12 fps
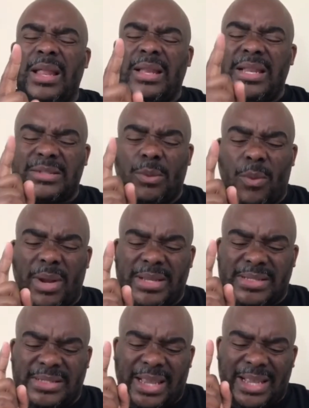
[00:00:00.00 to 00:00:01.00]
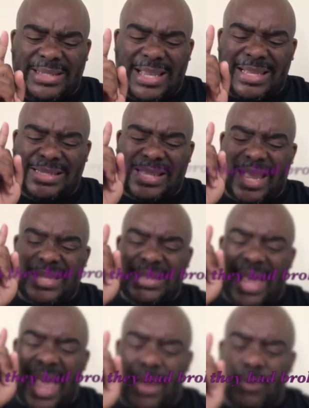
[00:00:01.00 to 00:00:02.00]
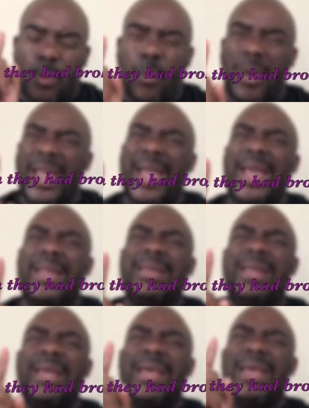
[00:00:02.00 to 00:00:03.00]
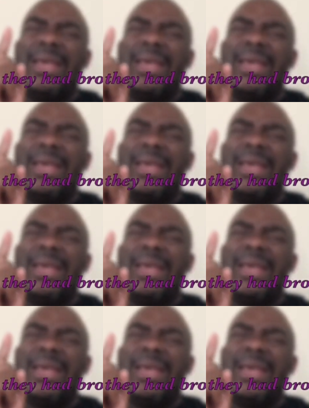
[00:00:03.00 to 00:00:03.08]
Listen what it says. It says, and when